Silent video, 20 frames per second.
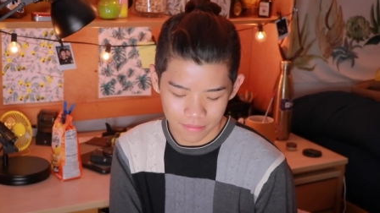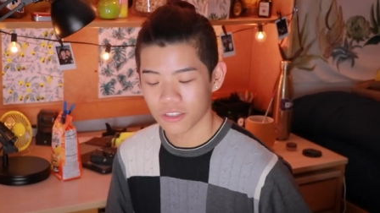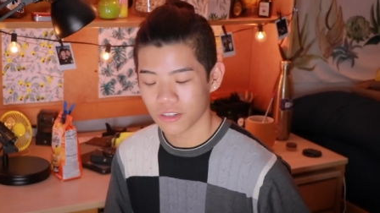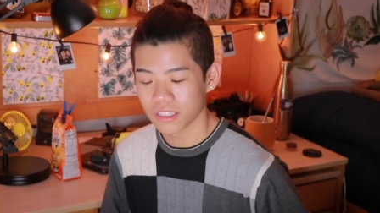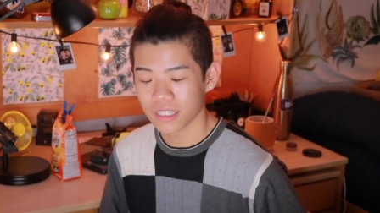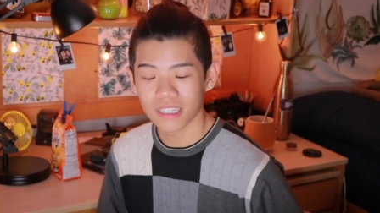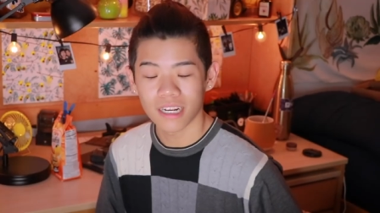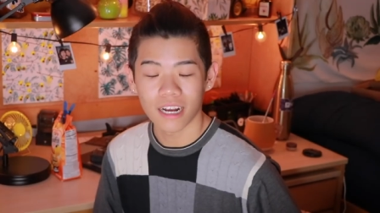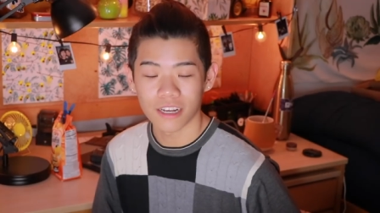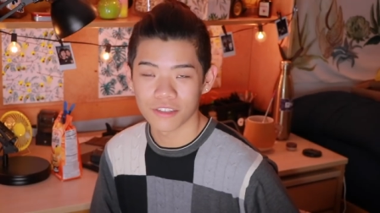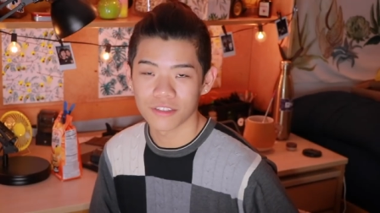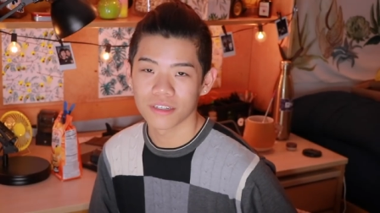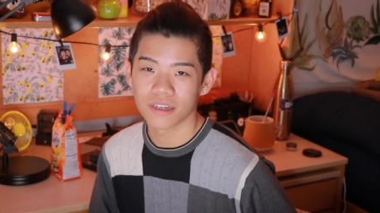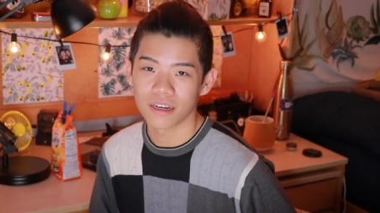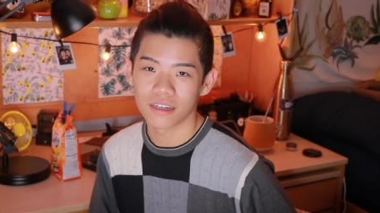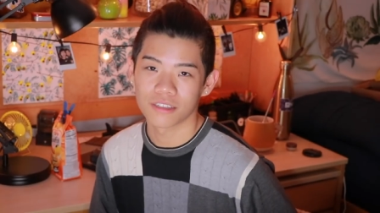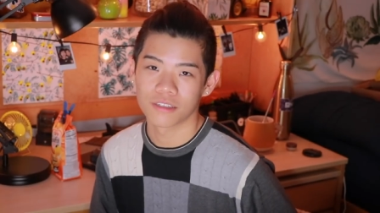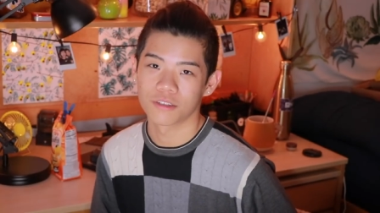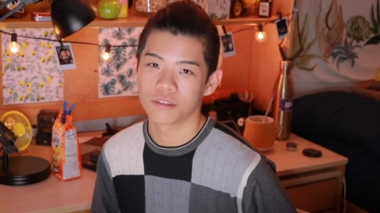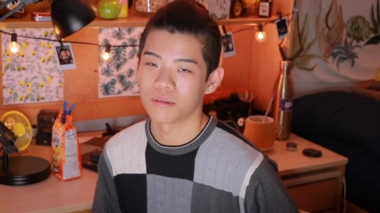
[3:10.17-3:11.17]
So I did ask you
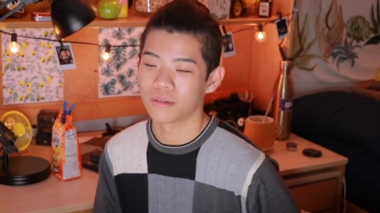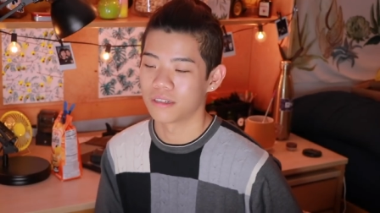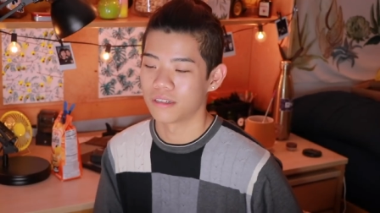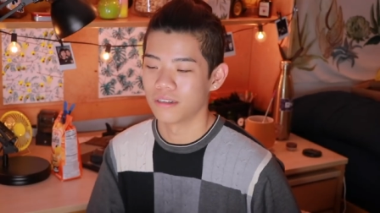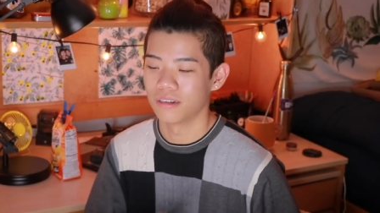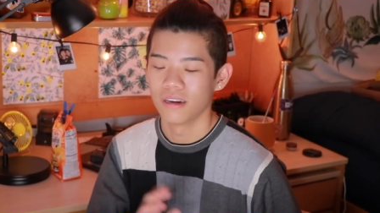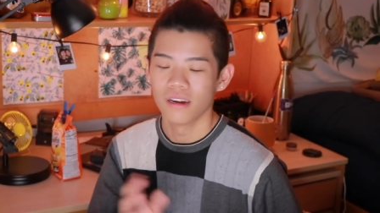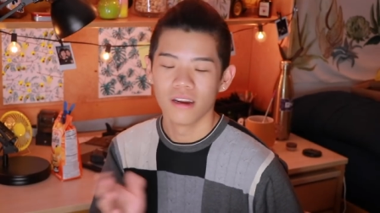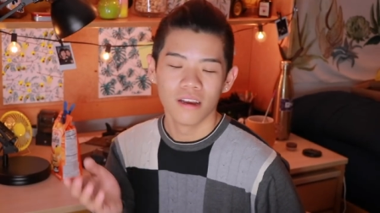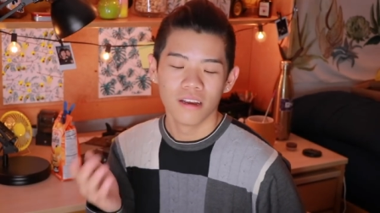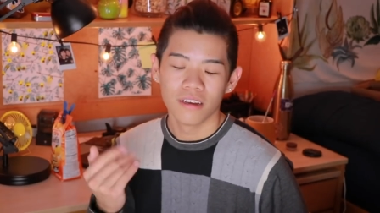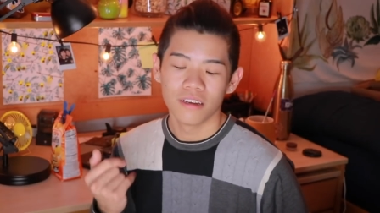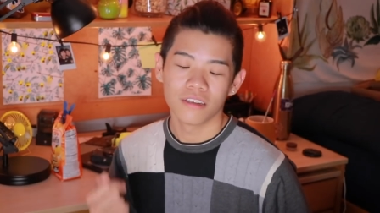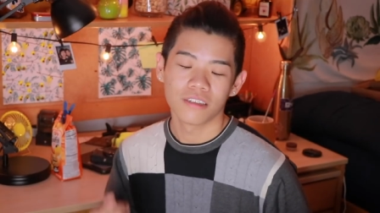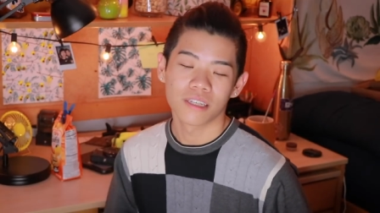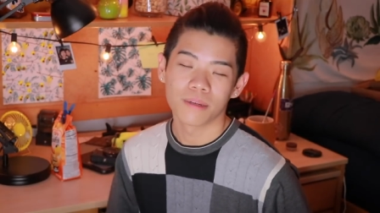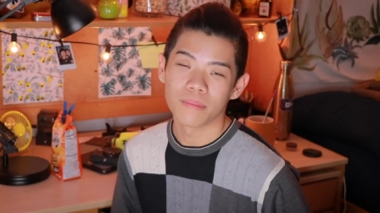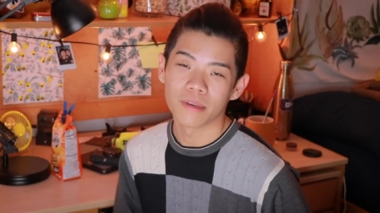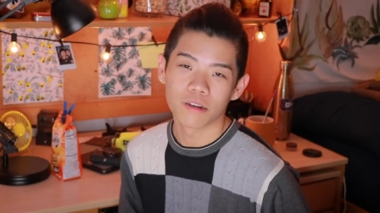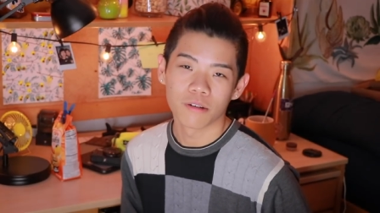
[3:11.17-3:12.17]
guys on Twitter,
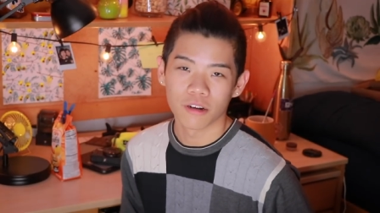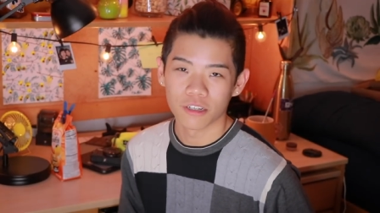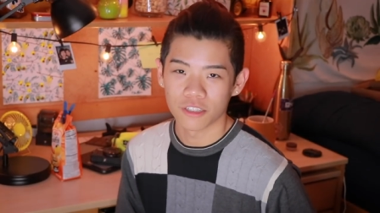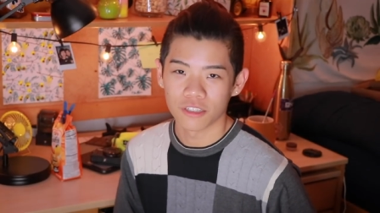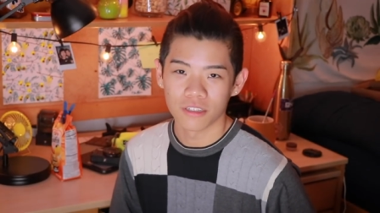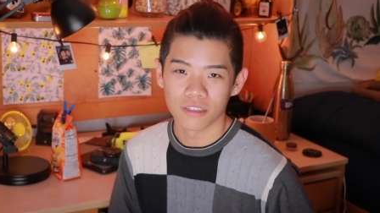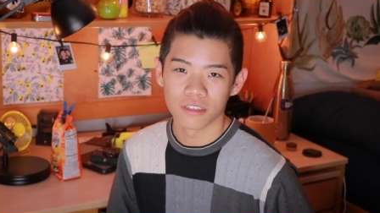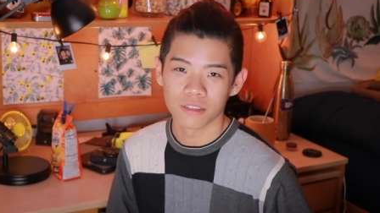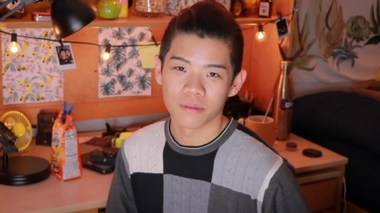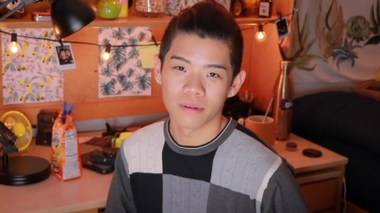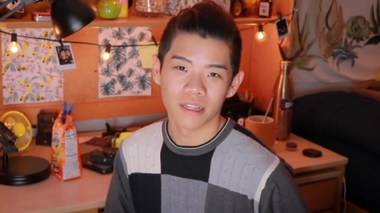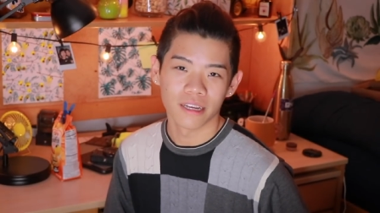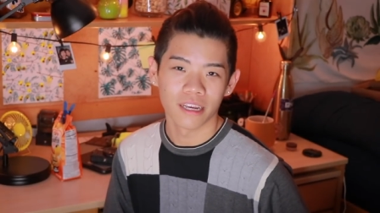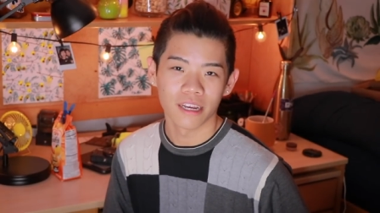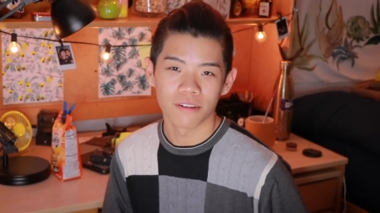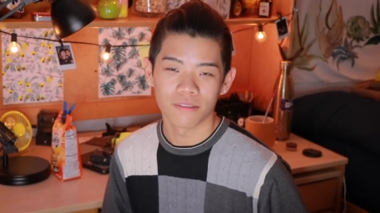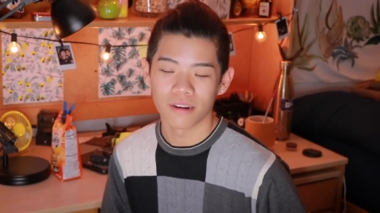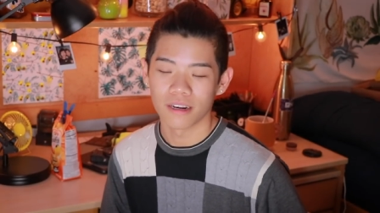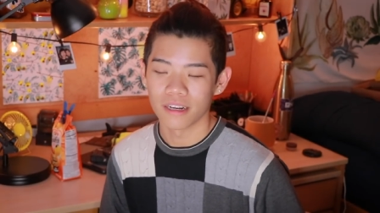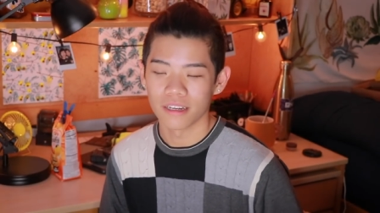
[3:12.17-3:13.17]
send me questions while I
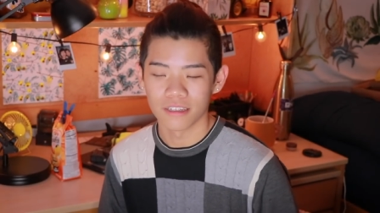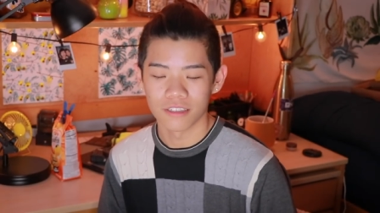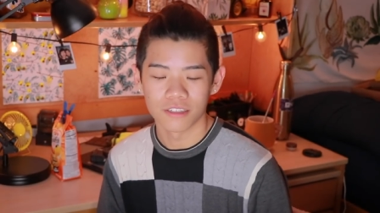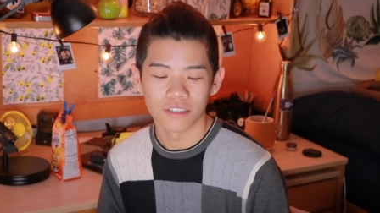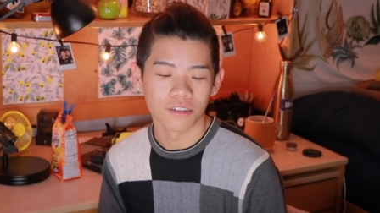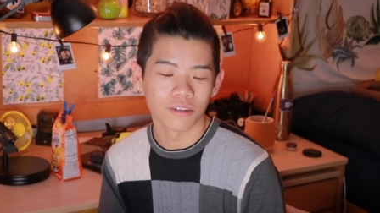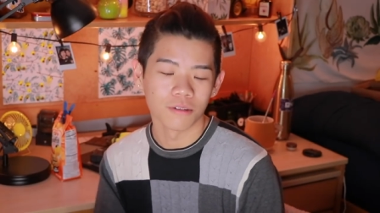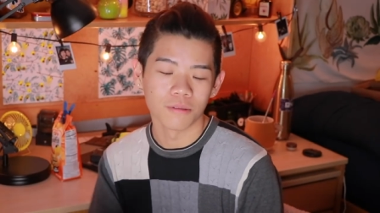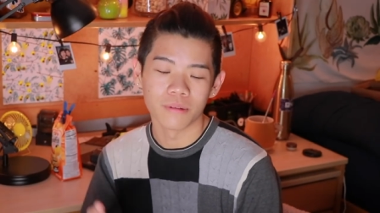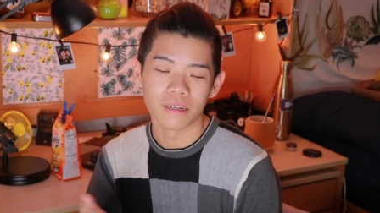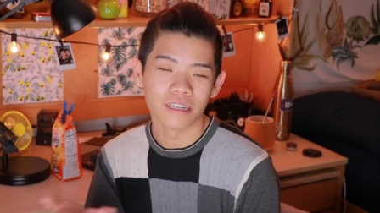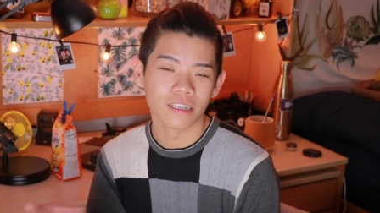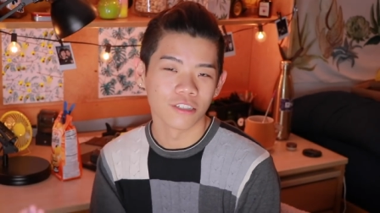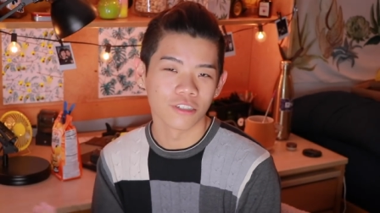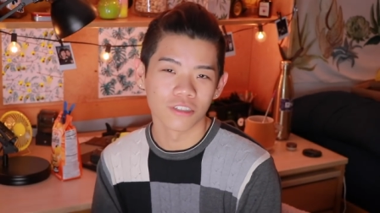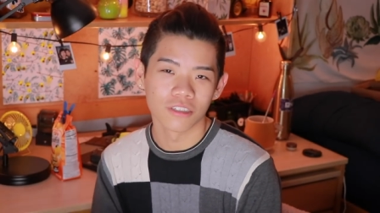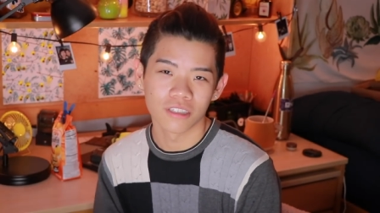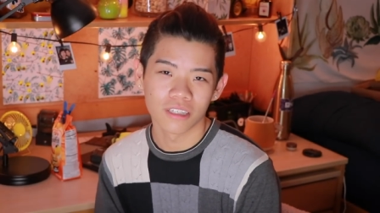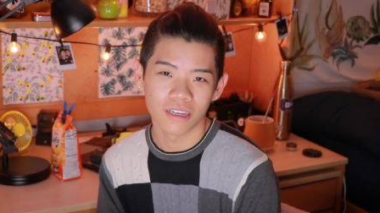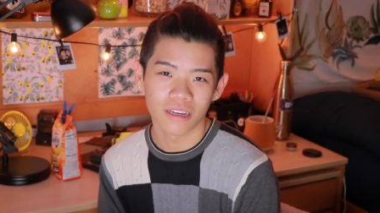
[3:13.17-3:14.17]
get ready so we can
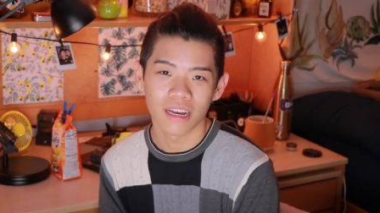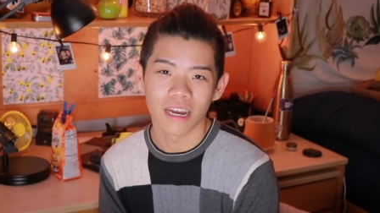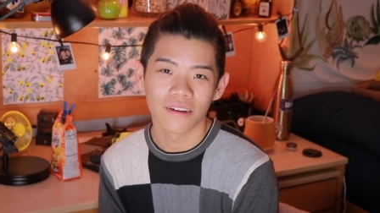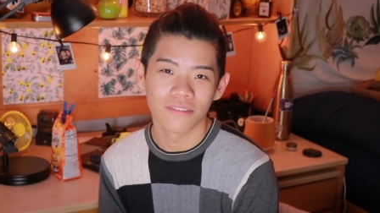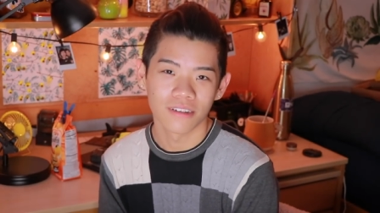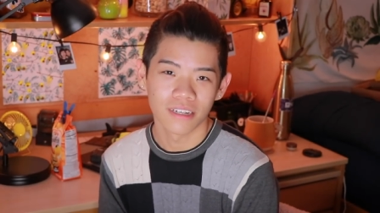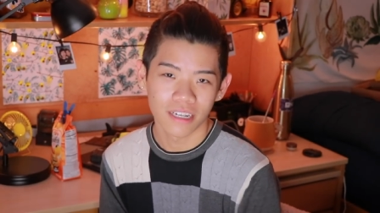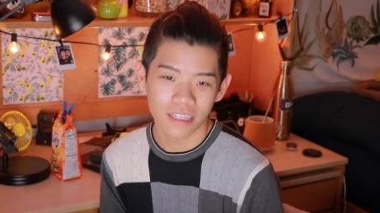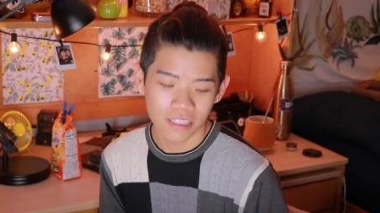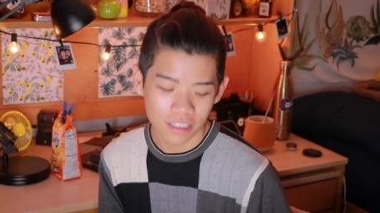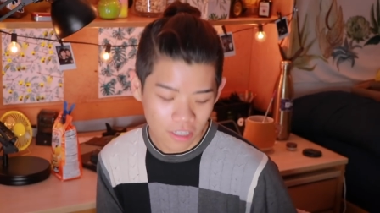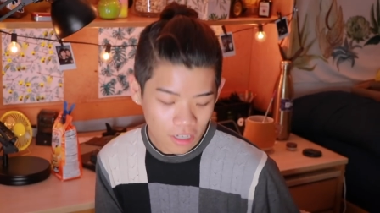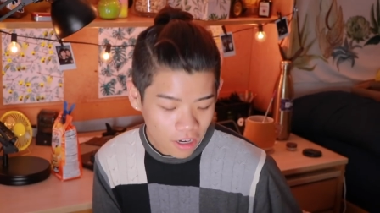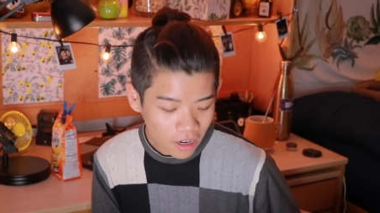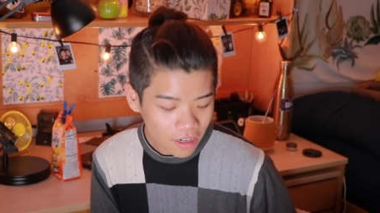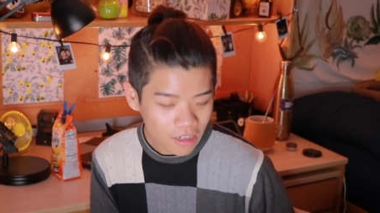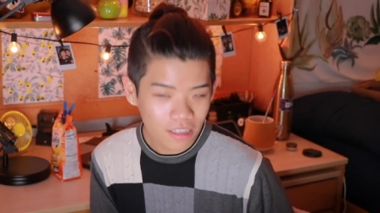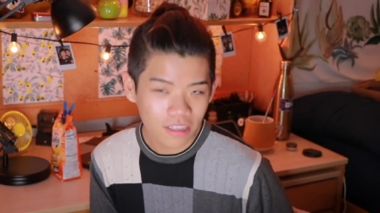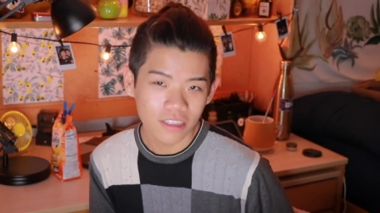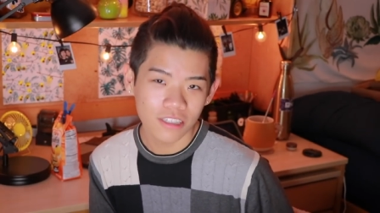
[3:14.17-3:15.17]
just like have a nice
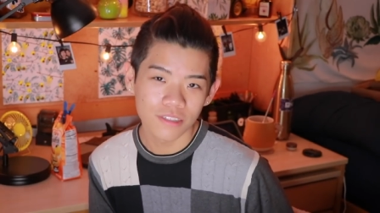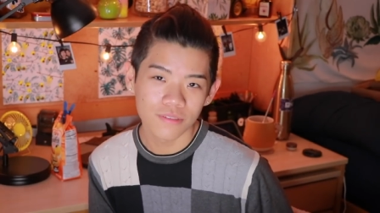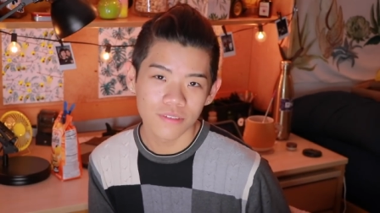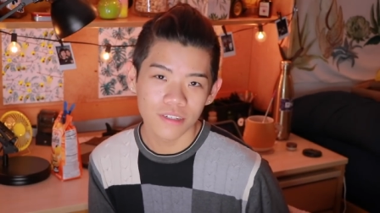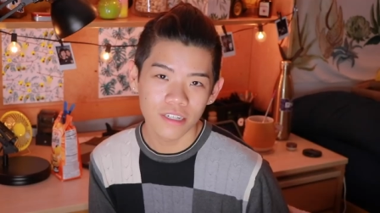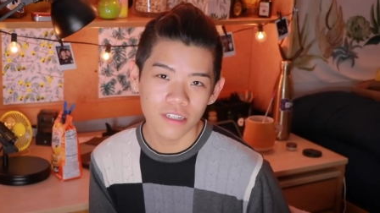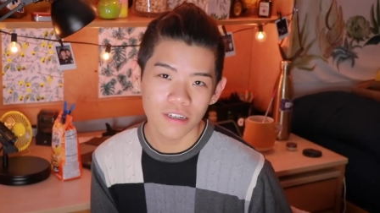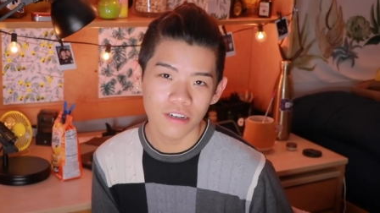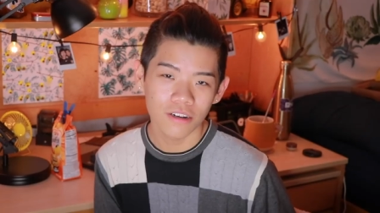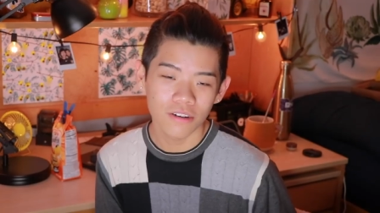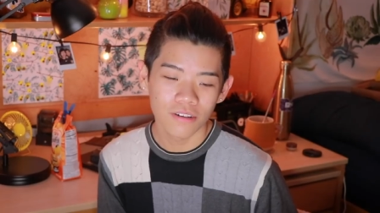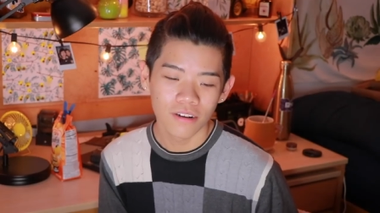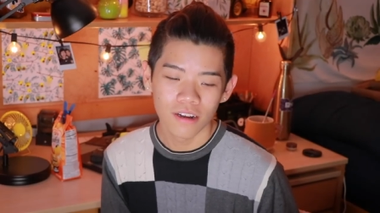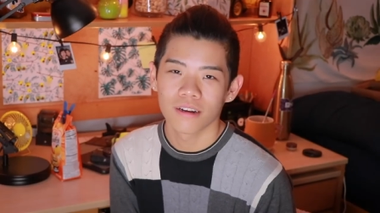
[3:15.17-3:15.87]
talk in this video.